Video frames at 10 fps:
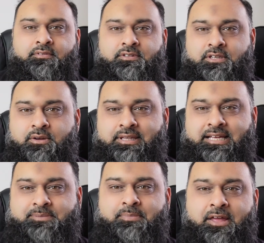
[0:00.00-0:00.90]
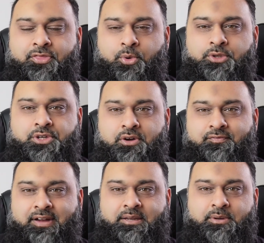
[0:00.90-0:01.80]
So that's my thoughts on
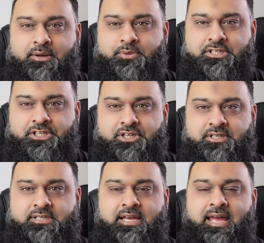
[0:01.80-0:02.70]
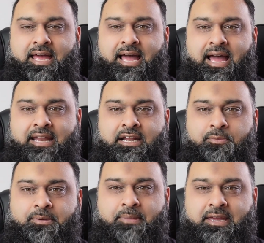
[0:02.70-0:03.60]
value acquisitions, and I'll
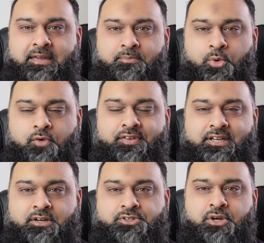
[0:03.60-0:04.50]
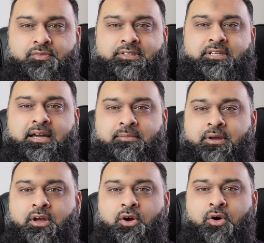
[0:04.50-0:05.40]
be making more videos over time
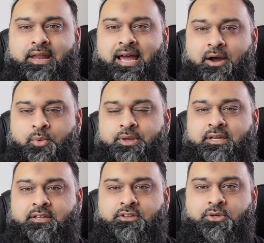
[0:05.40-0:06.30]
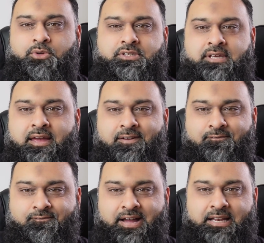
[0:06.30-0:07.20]
on how we can use
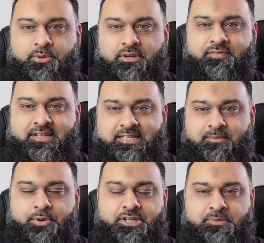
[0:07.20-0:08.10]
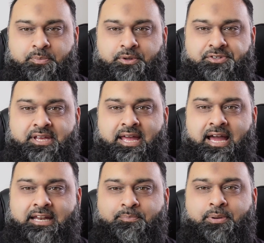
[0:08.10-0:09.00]
value investing principles
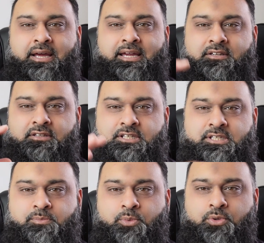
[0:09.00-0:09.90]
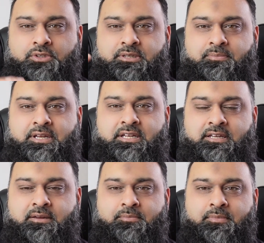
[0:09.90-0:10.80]
and apply it to the small to
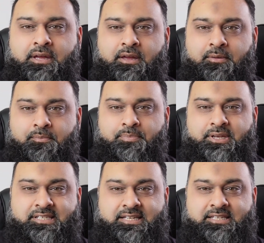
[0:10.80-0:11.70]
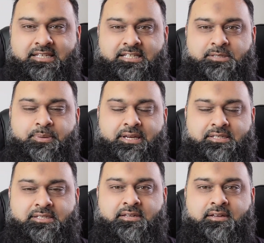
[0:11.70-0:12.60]
medium business
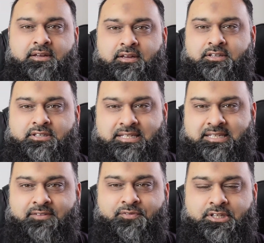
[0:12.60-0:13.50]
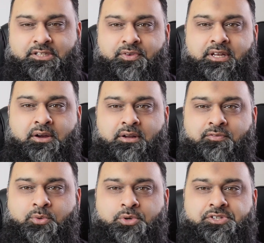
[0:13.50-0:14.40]
space. So that's enough for this video, and
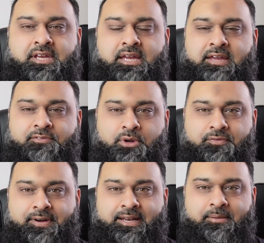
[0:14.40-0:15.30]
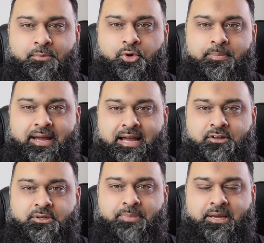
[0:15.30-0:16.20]
of course, if you want to find out more about how
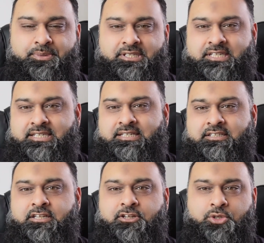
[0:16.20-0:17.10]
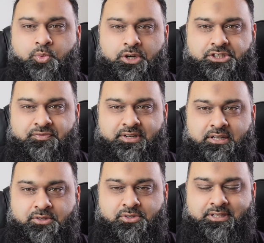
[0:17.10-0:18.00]
to buy businesses, continue to watch
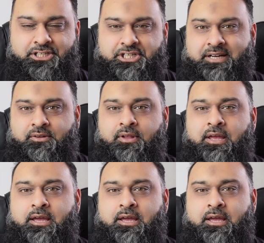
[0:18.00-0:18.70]
videos on this channel.